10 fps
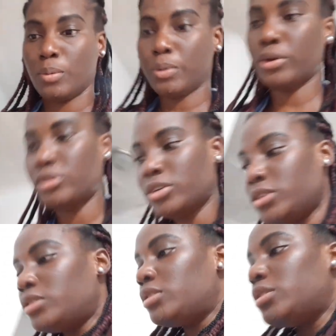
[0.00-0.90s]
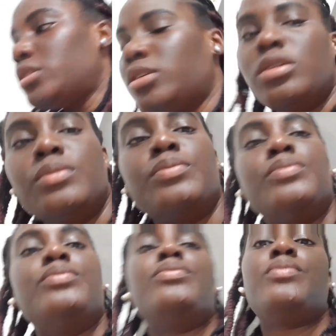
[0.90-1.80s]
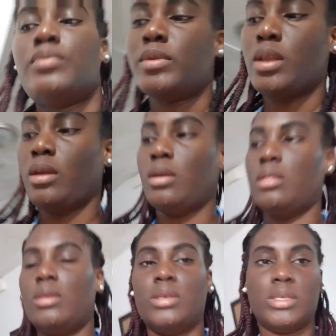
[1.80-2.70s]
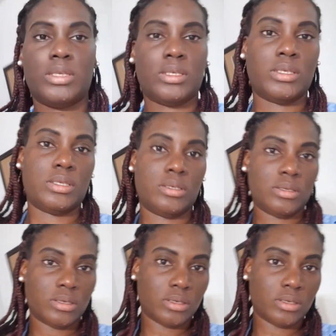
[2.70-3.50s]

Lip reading: purchased. This